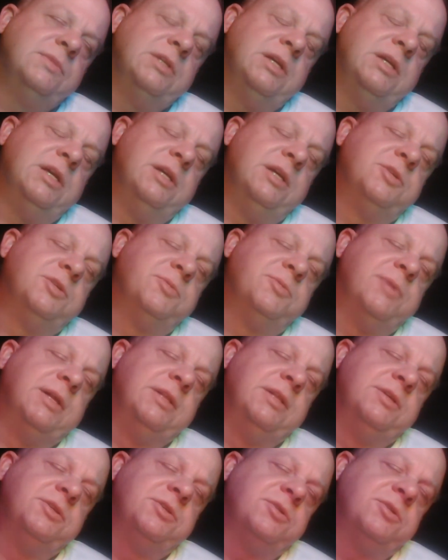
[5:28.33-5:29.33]
as well
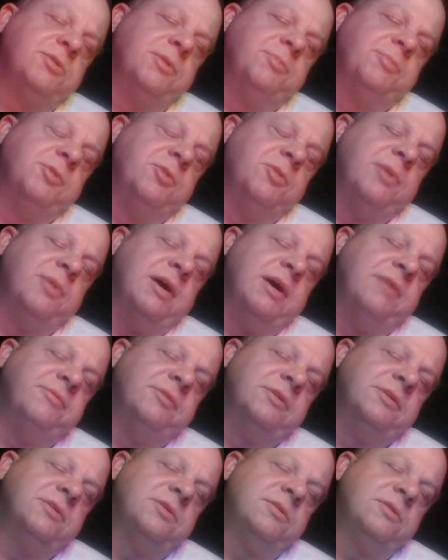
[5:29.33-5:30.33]
as crypto
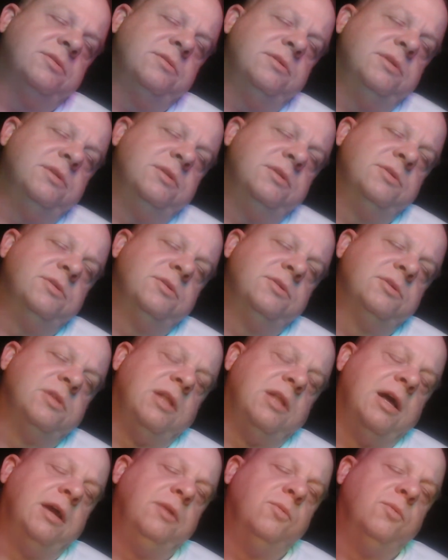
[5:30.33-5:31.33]
profits, is
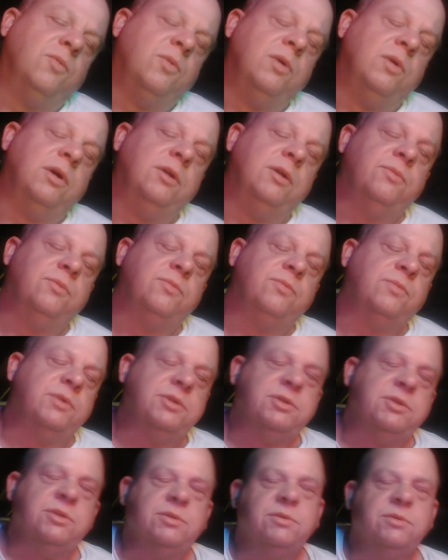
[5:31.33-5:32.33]
line 1,
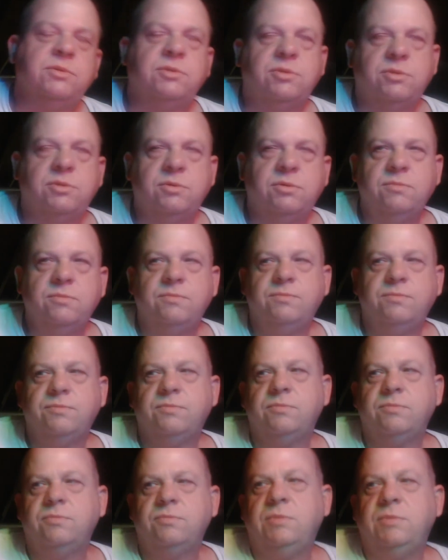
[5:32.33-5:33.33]
which is
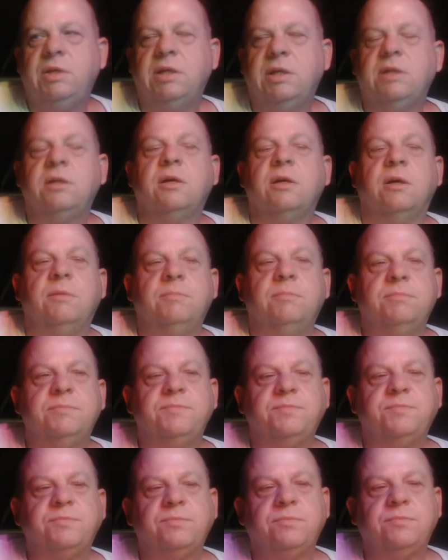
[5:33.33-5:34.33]
income,
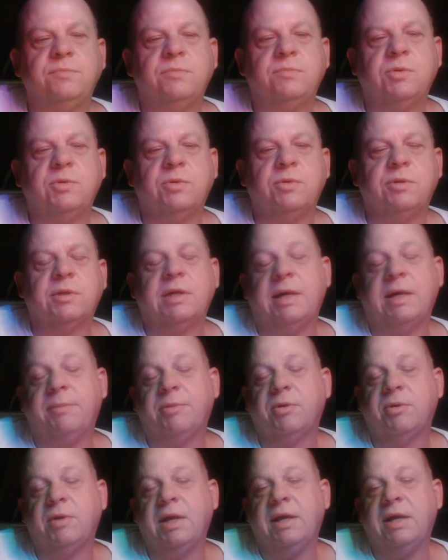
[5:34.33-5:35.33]
or
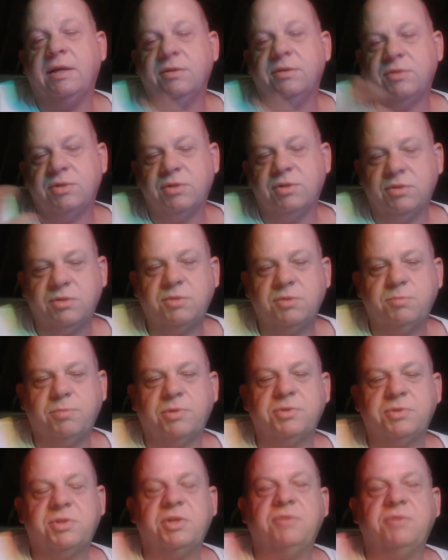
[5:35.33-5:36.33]
capital gains is
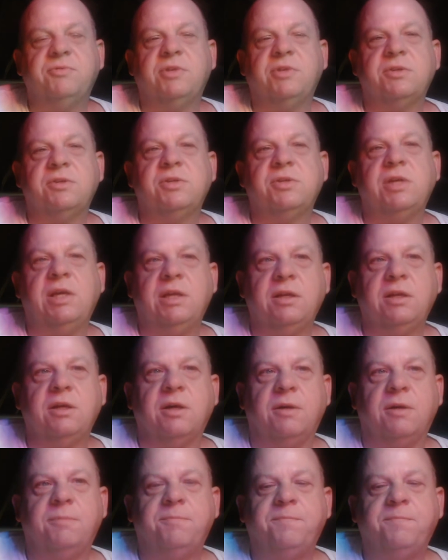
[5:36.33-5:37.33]
perceived as
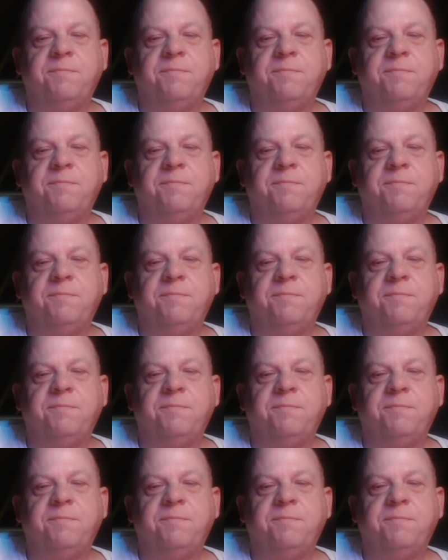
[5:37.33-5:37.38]
income.